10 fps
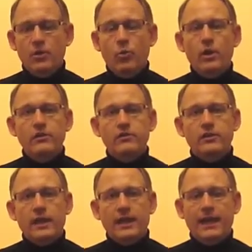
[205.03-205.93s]

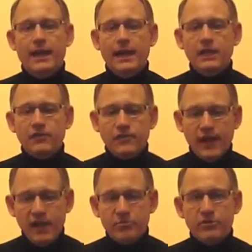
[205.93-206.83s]
Wednesday,
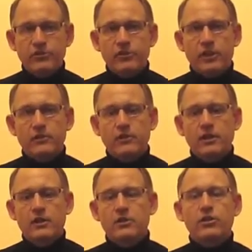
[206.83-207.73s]
85%.
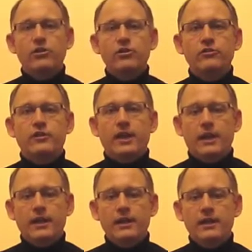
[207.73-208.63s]

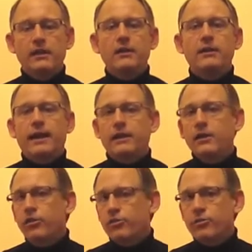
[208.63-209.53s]
Thursday,
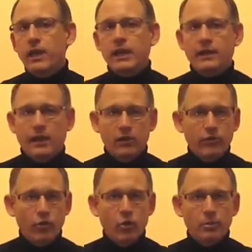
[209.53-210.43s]
93,
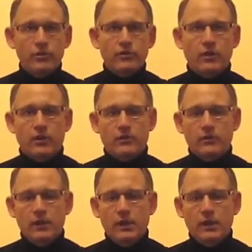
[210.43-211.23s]
94%.